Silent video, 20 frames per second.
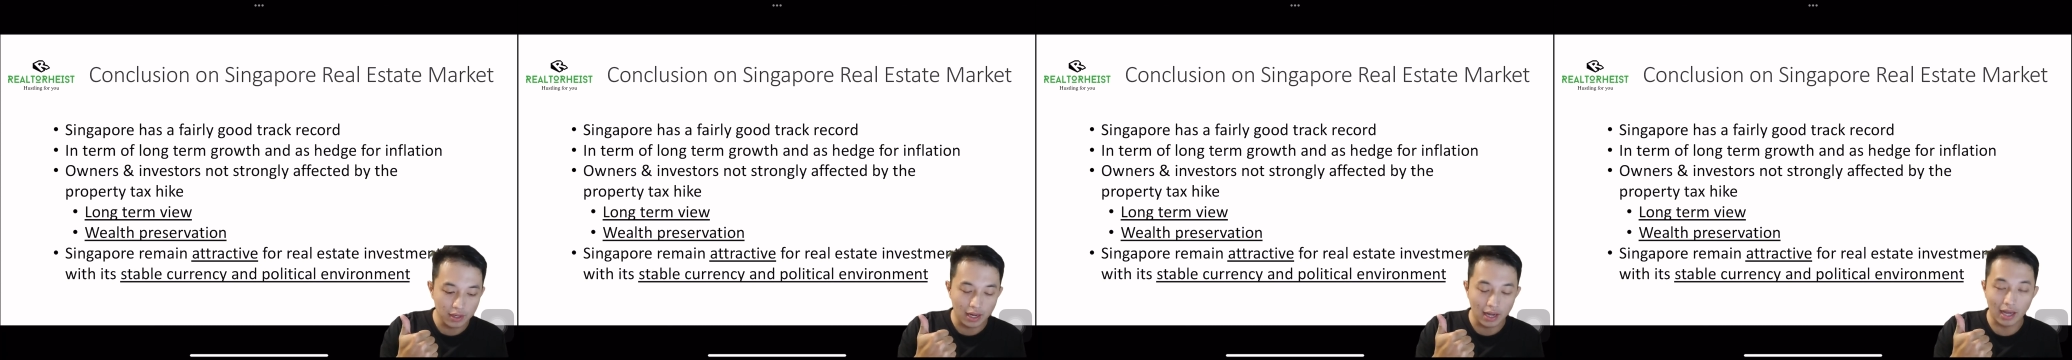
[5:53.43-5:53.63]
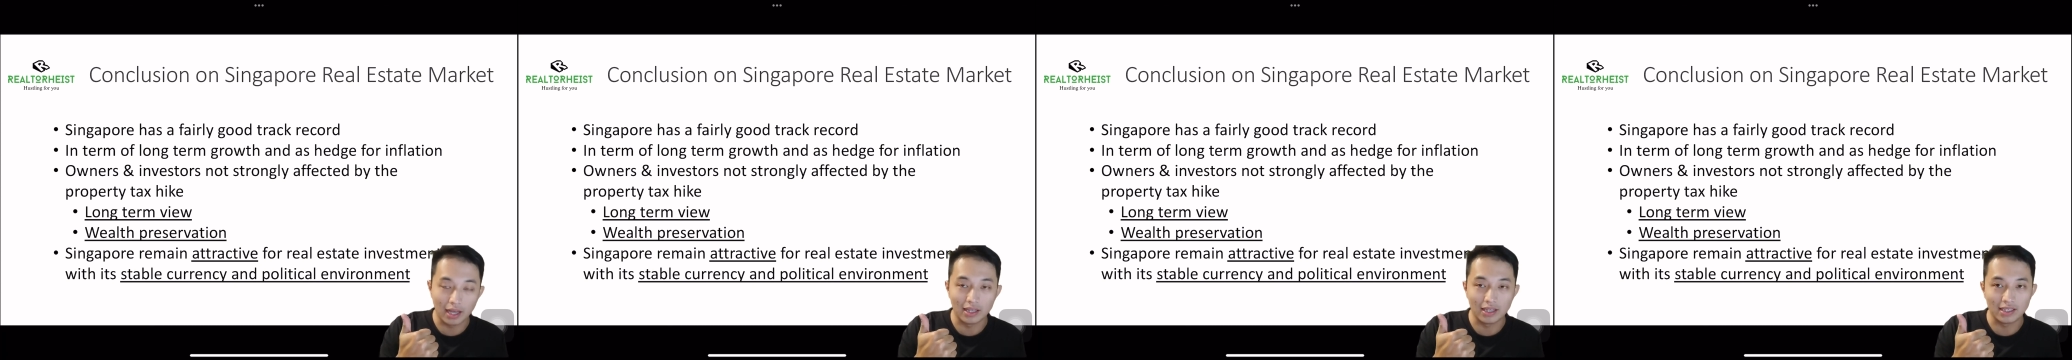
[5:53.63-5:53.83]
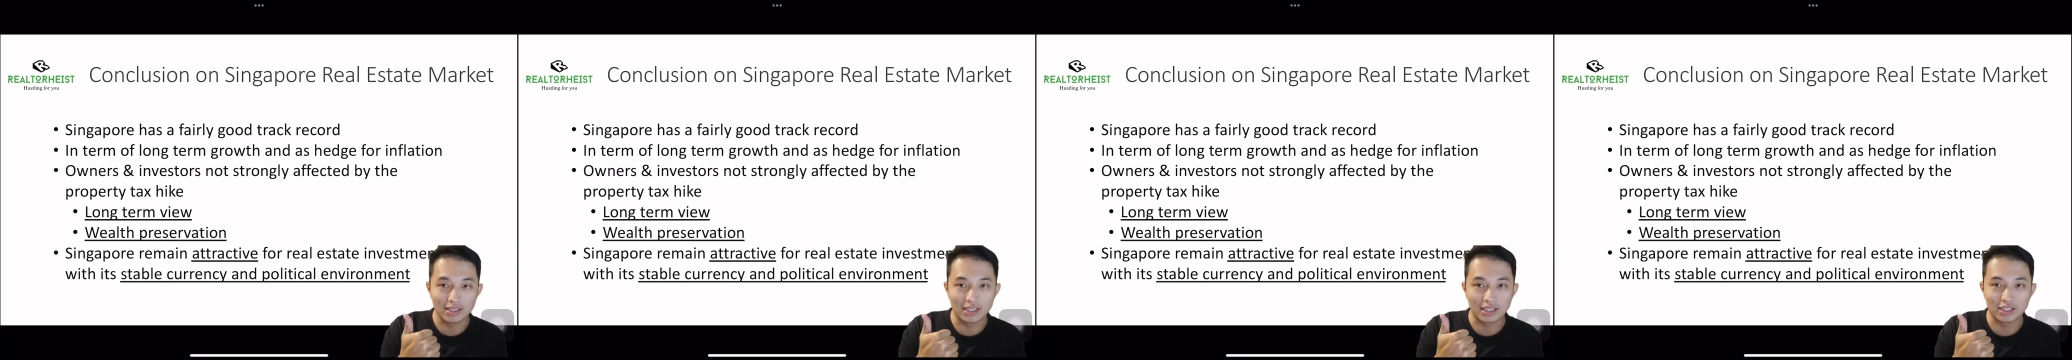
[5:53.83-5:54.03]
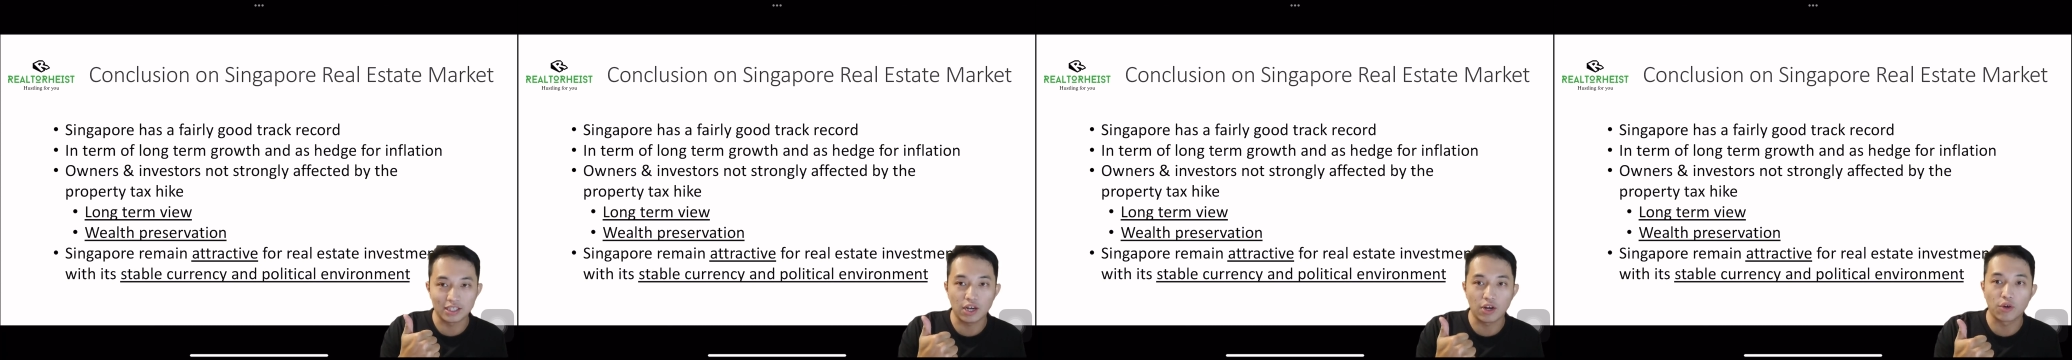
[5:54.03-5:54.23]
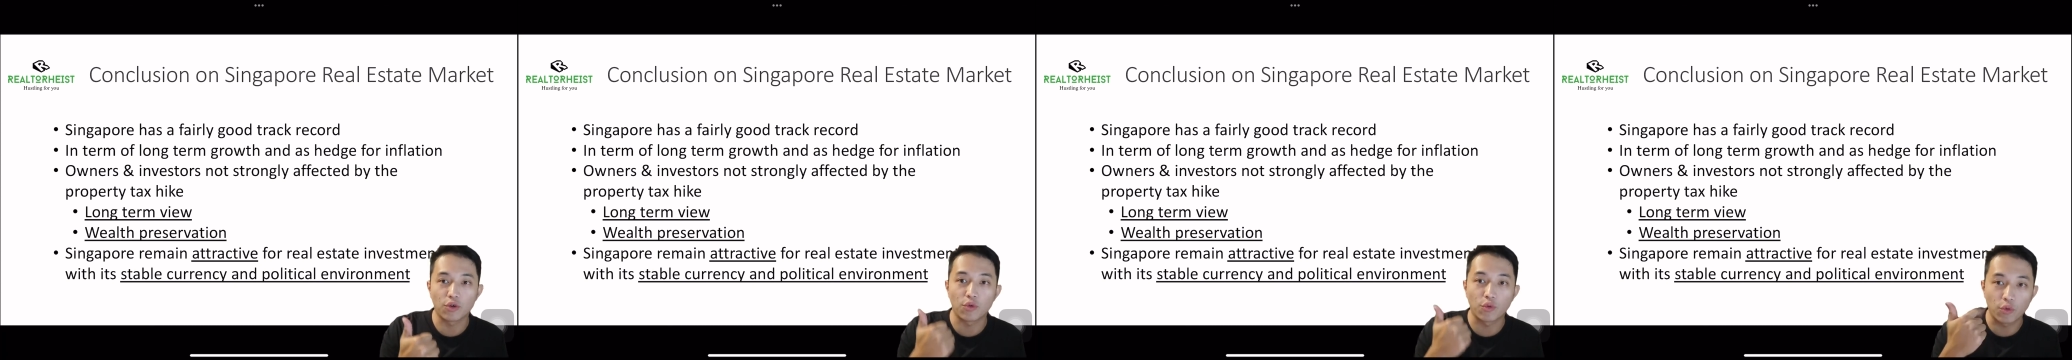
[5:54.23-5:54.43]
and it's actually
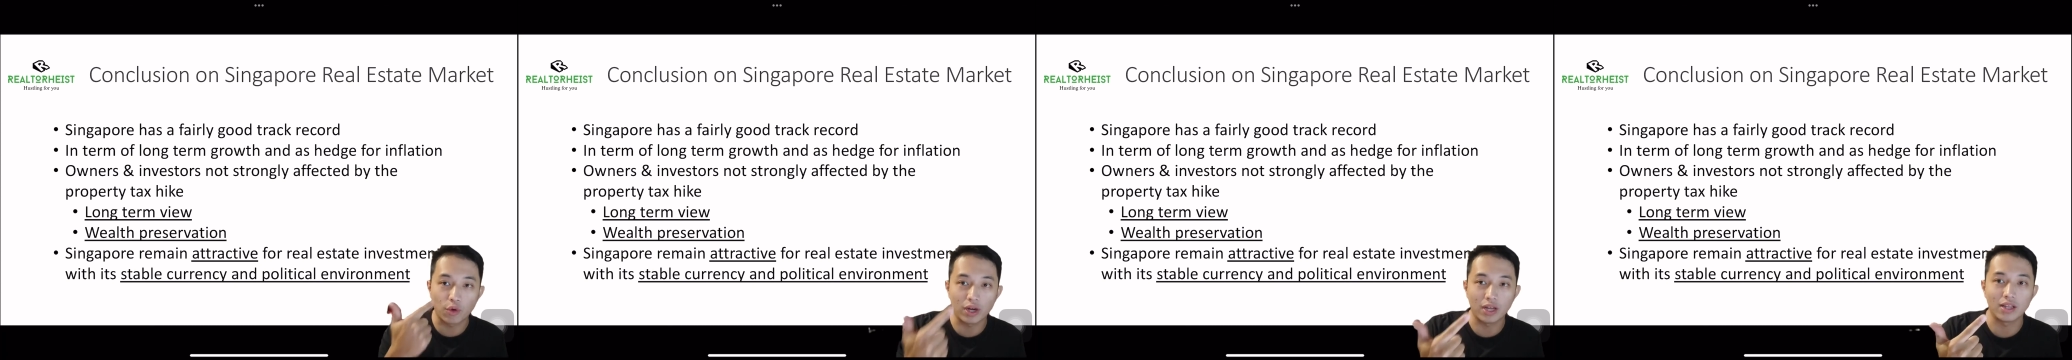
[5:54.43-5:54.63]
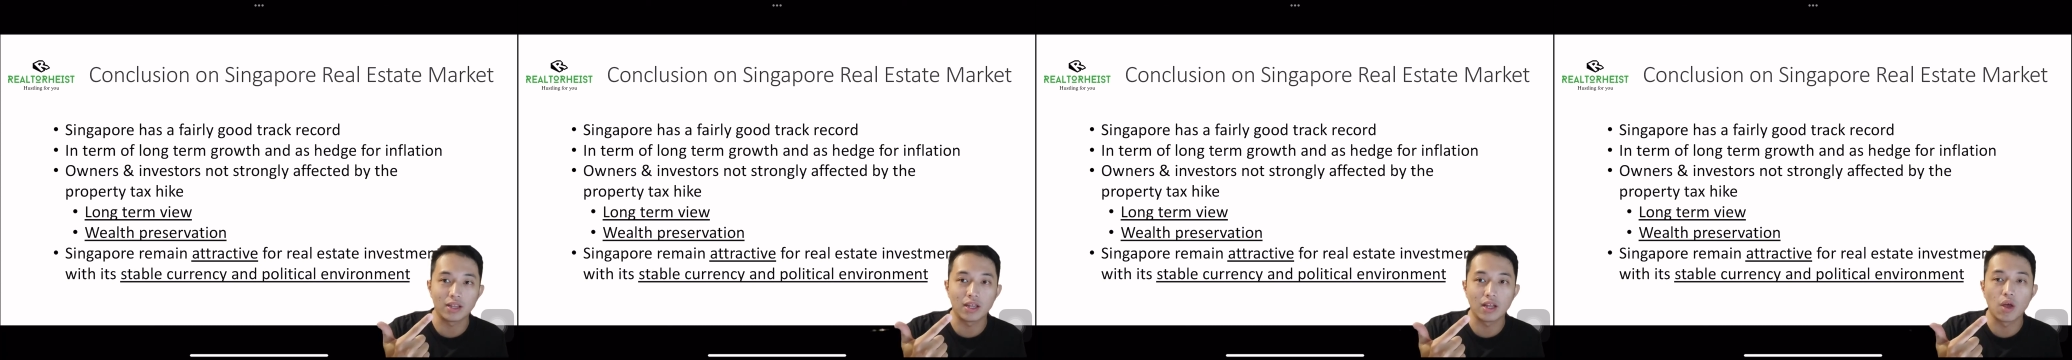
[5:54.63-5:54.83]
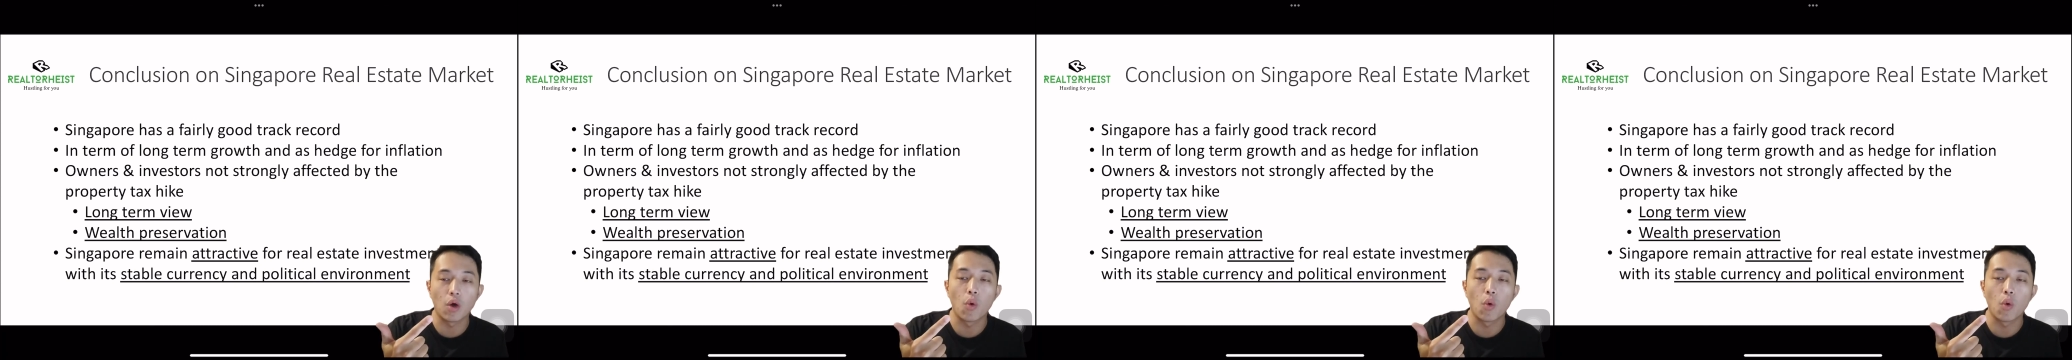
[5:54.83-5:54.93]
a great